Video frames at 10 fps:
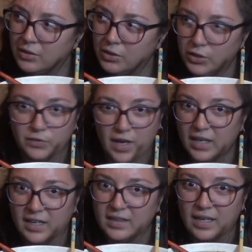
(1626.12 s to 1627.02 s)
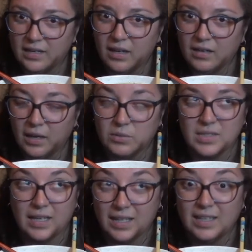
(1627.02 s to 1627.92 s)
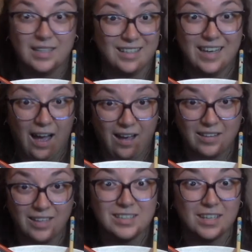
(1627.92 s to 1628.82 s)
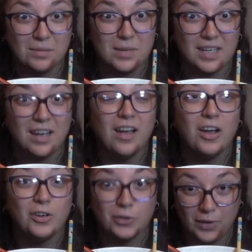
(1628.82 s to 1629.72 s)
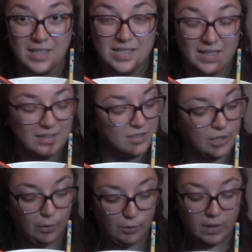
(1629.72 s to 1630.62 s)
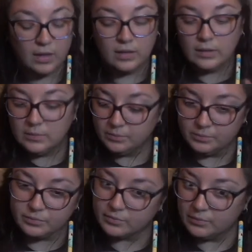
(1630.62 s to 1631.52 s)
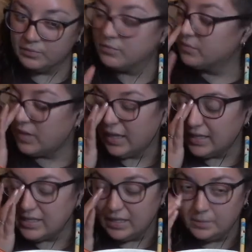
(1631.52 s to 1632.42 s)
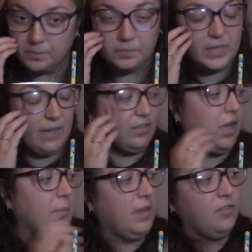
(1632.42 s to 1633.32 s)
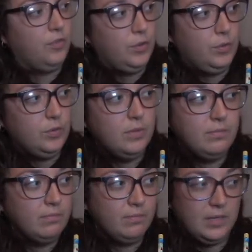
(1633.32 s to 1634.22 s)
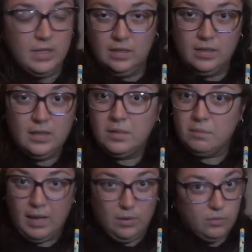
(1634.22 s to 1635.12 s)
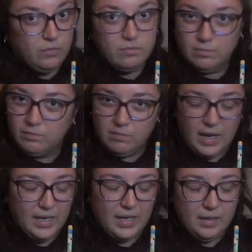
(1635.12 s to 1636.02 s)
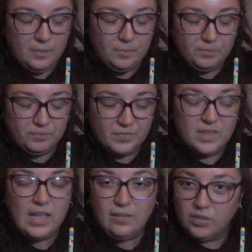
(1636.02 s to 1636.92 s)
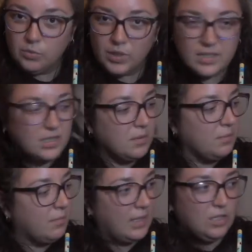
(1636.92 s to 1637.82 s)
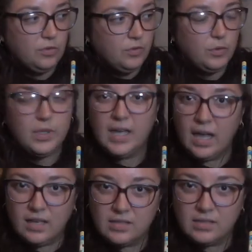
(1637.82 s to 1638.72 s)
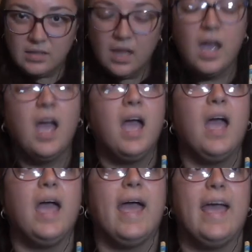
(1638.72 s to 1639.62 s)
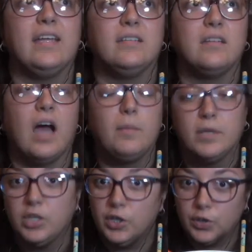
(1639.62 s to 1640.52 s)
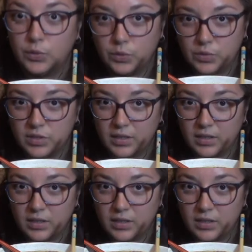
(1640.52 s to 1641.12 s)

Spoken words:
you've got to get that done. I was like, yeah, that's gonna be crazy. So like I said, I've got my food, my knife and whisk, my little foodie guys, and I'm a huge